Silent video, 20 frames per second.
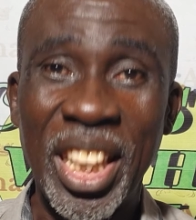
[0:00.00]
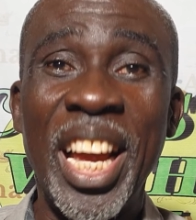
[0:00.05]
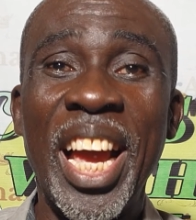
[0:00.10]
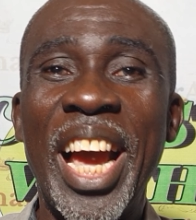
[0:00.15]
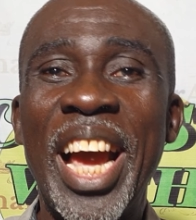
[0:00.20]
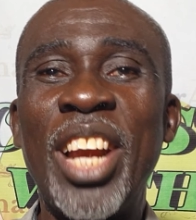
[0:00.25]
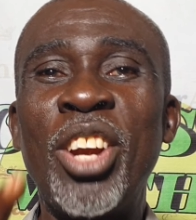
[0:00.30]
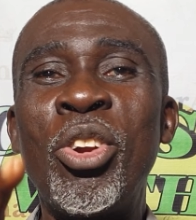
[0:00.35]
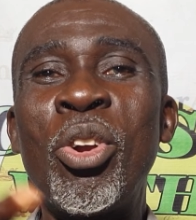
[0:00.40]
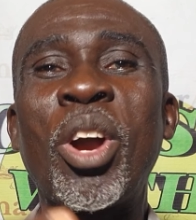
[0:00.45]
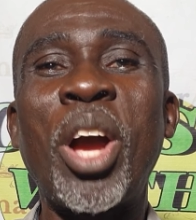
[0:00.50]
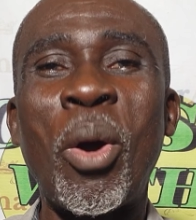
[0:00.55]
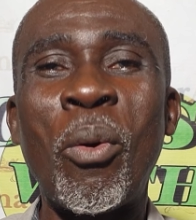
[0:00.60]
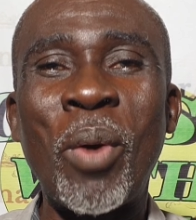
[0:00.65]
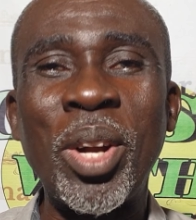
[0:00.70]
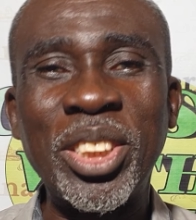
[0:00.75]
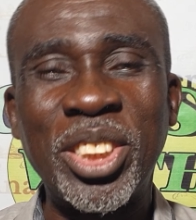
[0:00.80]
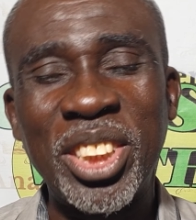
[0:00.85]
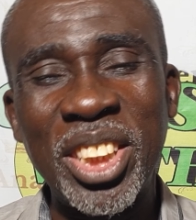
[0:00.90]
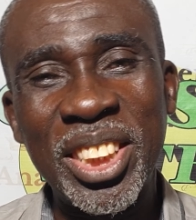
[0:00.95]
And look at
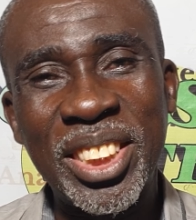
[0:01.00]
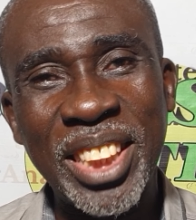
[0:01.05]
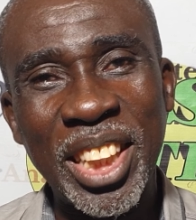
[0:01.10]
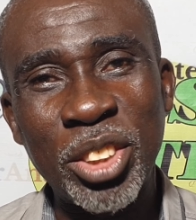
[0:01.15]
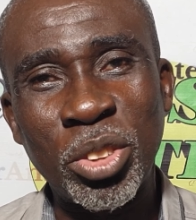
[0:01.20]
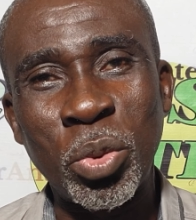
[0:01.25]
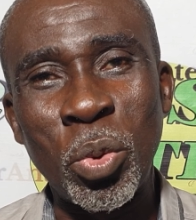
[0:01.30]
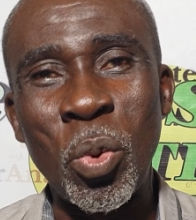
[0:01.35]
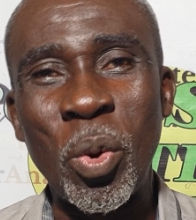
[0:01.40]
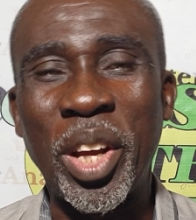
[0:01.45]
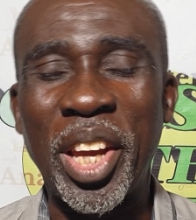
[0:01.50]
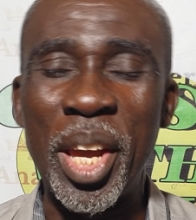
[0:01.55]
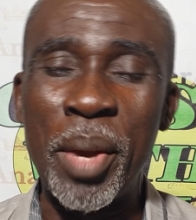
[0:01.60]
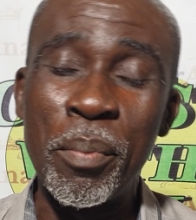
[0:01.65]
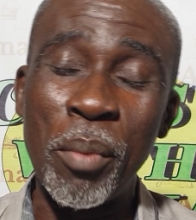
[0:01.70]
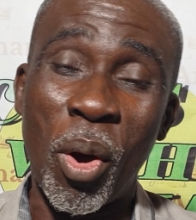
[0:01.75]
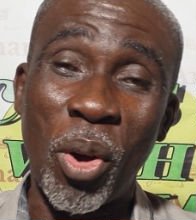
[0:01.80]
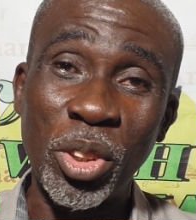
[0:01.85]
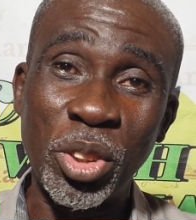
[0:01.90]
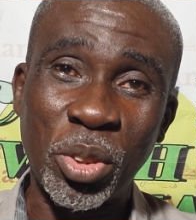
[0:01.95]
what Jesus, who came
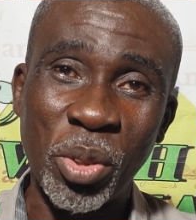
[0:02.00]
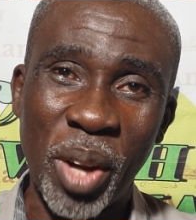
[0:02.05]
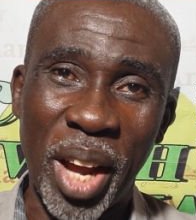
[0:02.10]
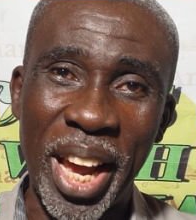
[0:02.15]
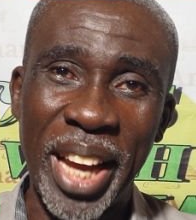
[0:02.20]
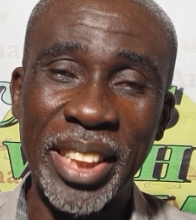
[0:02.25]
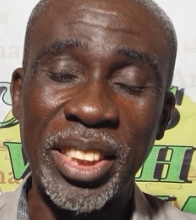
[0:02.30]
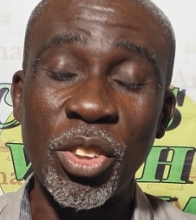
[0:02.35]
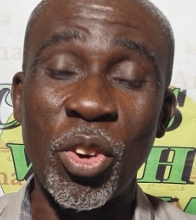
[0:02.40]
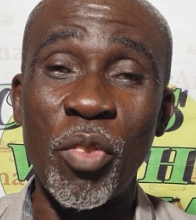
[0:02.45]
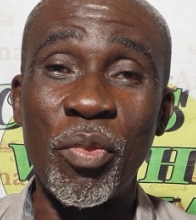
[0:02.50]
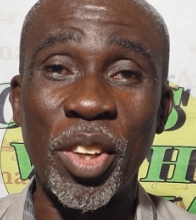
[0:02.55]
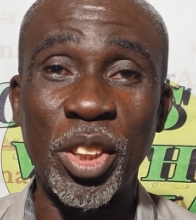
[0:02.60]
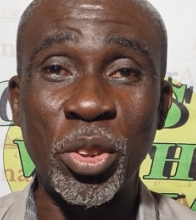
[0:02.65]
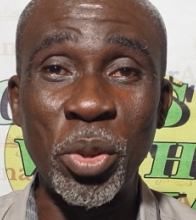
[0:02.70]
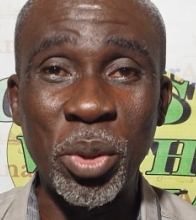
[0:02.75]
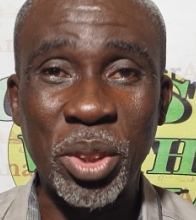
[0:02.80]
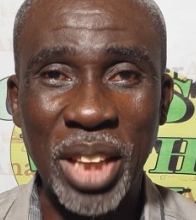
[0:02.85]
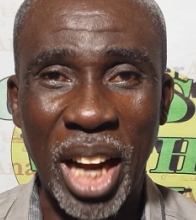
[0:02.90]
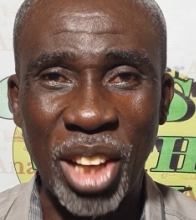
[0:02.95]
onto earth over
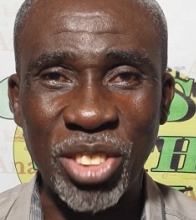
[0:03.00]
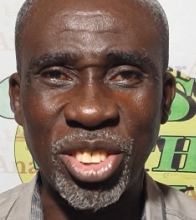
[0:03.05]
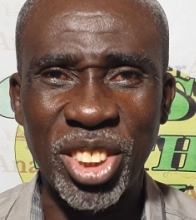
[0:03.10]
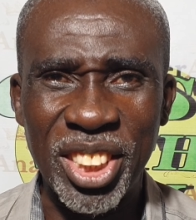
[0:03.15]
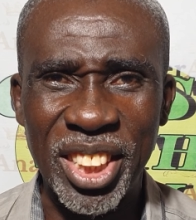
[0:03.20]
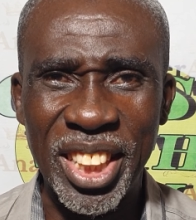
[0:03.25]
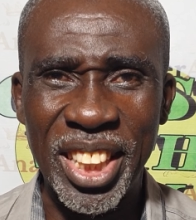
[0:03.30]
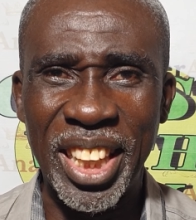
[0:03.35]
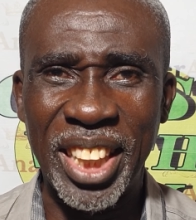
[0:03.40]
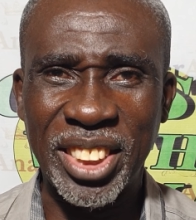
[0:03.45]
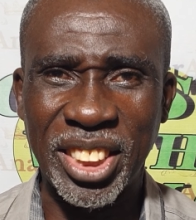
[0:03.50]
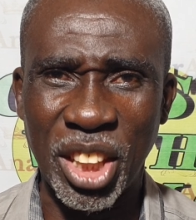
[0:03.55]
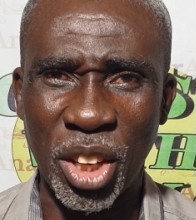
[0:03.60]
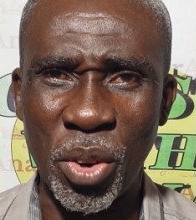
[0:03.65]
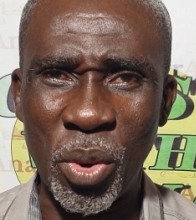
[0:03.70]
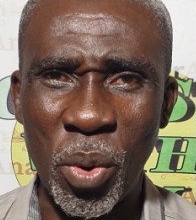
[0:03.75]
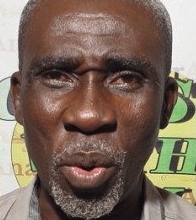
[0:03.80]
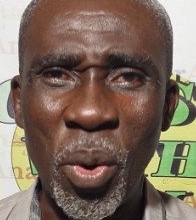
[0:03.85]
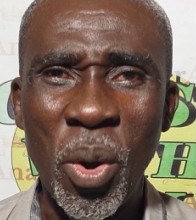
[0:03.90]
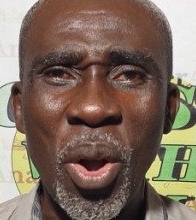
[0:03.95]
2,000 years
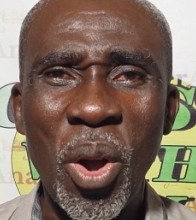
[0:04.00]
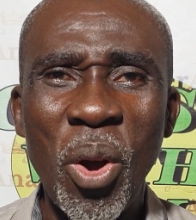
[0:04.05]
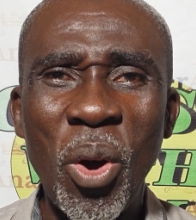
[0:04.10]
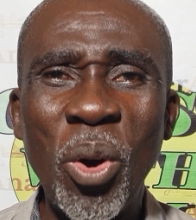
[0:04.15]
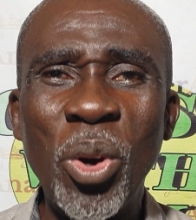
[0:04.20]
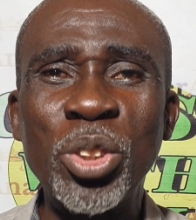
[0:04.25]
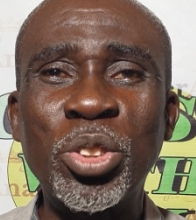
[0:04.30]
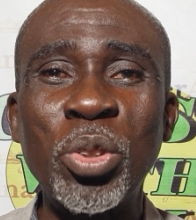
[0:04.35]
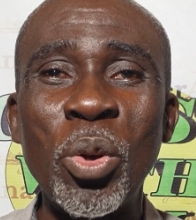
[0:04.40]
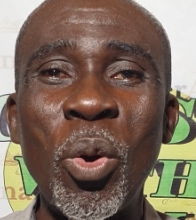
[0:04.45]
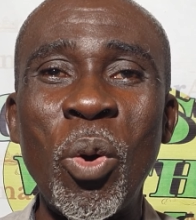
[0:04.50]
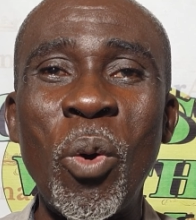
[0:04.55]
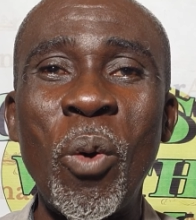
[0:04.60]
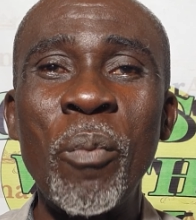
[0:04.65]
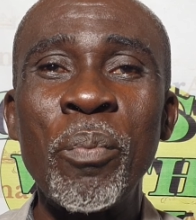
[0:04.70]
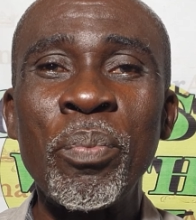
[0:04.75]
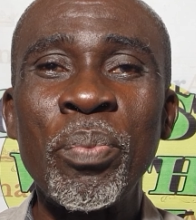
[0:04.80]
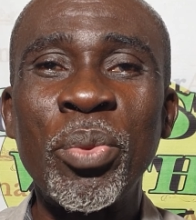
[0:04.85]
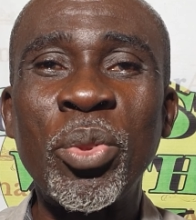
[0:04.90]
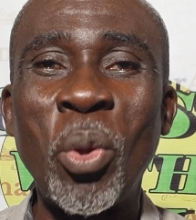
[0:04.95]
ago,
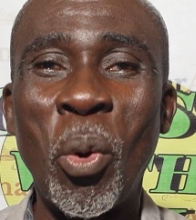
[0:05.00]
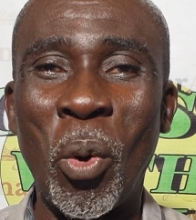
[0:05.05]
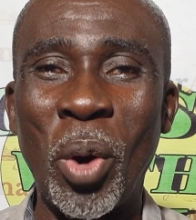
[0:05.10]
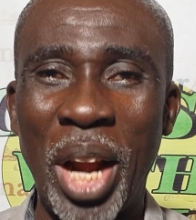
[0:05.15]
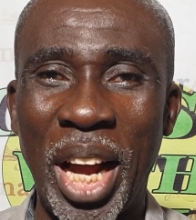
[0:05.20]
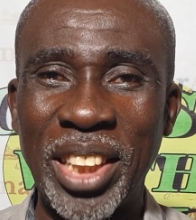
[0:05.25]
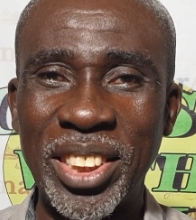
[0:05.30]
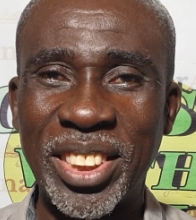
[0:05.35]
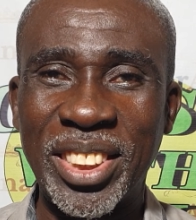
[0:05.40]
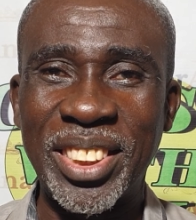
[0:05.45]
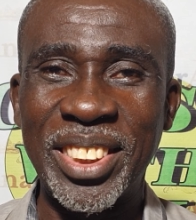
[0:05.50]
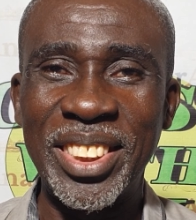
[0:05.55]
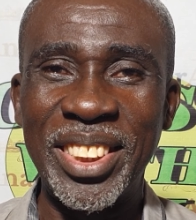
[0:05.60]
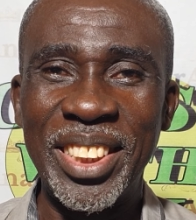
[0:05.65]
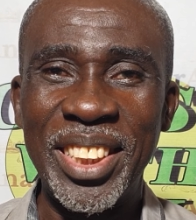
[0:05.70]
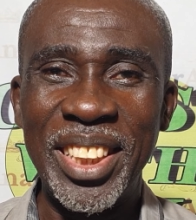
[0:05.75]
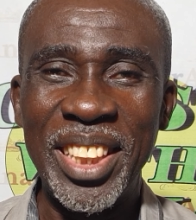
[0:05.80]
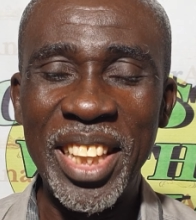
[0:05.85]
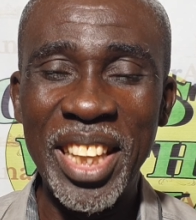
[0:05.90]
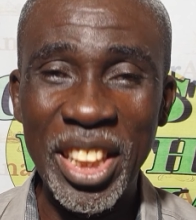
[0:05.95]
also told us
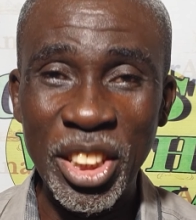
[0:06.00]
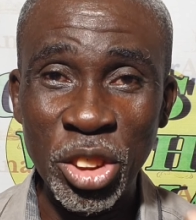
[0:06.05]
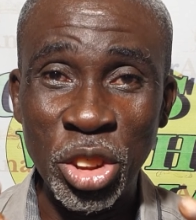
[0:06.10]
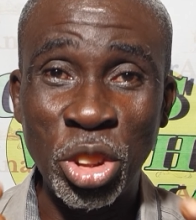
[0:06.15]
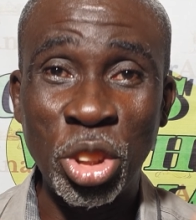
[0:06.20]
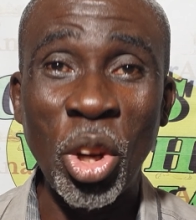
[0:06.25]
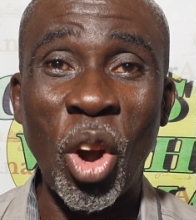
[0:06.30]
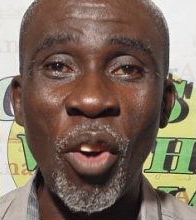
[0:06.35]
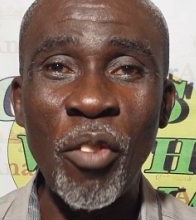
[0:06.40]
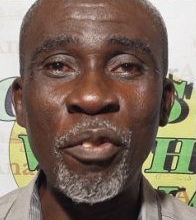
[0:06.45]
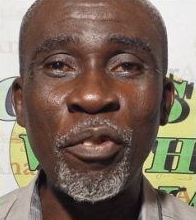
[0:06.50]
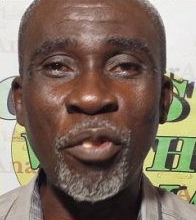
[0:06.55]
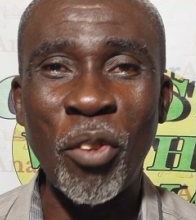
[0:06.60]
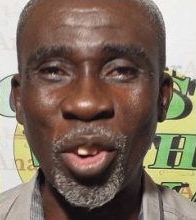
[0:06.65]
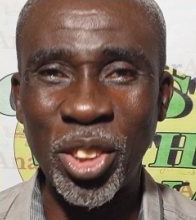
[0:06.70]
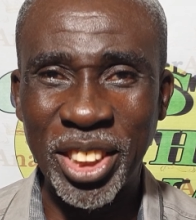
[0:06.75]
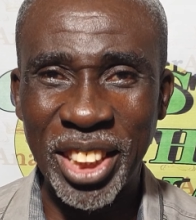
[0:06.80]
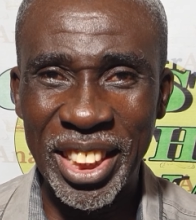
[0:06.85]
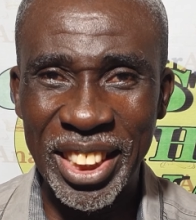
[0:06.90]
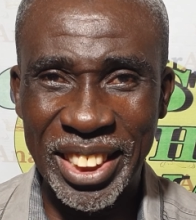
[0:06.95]
in John
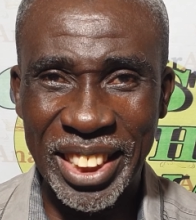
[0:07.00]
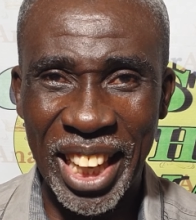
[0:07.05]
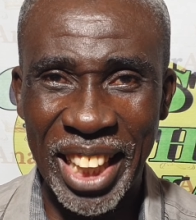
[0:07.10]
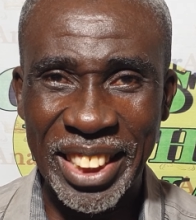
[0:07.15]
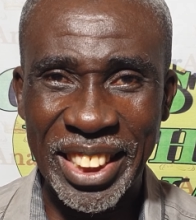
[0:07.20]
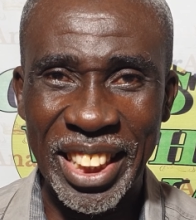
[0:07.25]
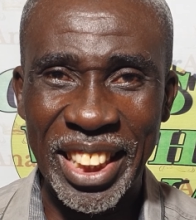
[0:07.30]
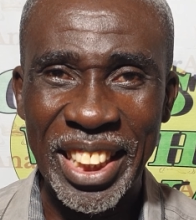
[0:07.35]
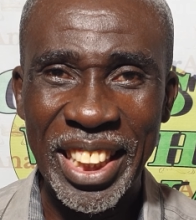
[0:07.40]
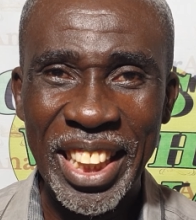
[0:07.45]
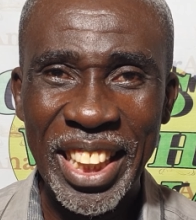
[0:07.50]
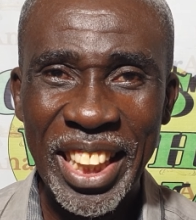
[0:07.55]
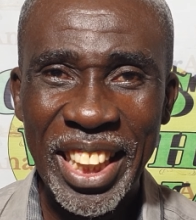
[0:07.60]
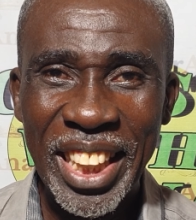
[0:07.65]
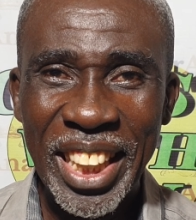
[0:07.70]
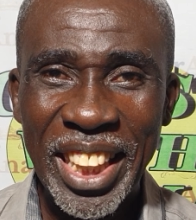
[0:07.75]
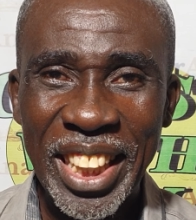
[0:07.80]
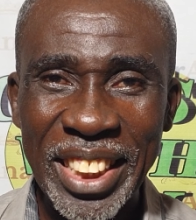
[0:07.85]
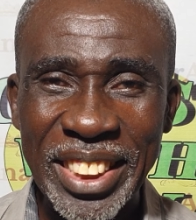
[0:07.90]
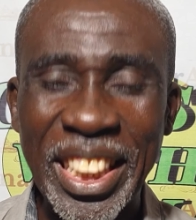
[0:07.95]
14:30.
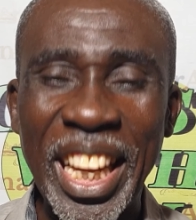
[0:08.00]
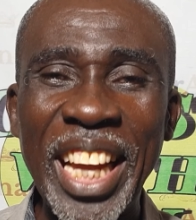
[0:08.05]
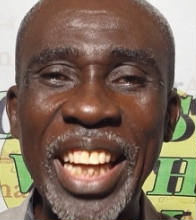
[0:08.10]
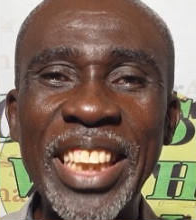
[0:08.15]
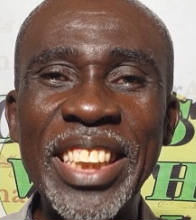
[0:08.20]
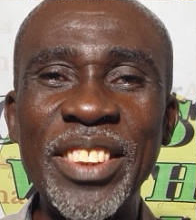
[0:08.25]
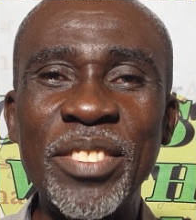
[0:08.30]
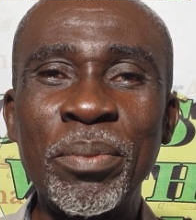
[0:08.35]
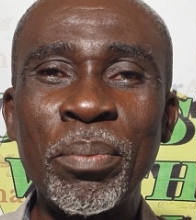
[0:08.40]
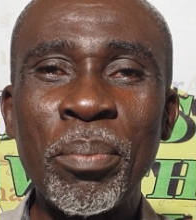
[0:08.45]
He said,